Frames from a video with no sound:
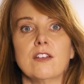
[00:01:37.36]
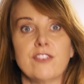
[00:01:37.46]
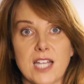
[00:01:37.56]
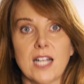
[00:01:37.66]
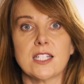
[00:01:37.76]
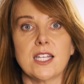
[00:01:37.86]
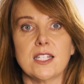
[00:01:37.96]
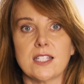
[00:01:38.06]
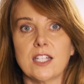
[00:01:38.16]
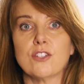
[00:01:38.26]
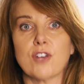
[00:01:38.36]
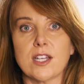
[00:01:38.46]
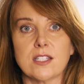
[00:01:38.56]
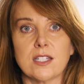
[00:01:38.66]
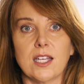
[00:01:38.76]
Fidelity is
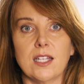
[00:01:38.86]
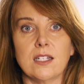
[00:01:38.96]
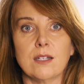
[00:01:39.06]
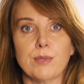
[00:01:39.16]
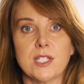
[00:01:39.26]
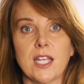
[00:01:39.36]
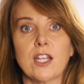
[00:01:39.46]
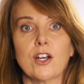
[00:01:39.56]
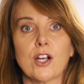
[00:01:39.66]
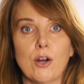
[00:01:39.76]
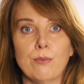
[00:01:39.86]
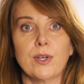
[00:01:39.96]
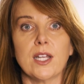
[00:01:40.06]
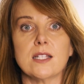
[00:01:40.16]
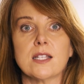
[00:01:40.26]
interested in particular
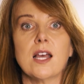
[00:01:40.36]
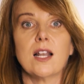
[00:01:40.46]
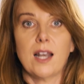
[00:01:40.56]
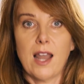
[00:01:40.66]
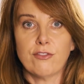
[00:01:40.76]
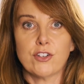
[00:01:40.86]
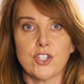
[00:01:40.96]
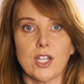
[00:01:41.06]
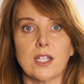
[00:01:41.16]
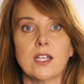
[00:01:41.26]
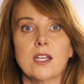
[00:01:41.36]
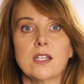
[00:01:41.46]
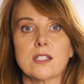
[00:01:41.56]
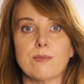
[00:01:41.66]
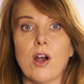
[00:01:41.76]
companies leveraging
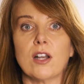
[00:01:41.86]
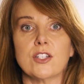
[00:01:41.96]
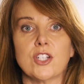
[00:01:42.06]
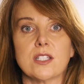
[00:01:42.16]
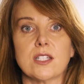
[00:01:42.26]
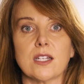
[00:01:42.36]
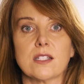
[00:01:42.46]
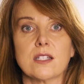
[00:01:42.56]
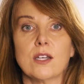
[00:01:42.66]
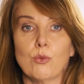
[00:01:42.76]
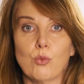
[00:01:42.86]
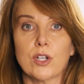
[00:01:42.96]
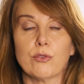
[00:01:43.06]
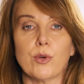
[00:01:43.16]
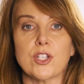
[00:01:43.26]
smart logistics,
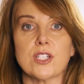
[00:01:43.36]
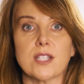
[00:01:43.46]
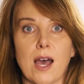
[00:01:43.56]
one of which is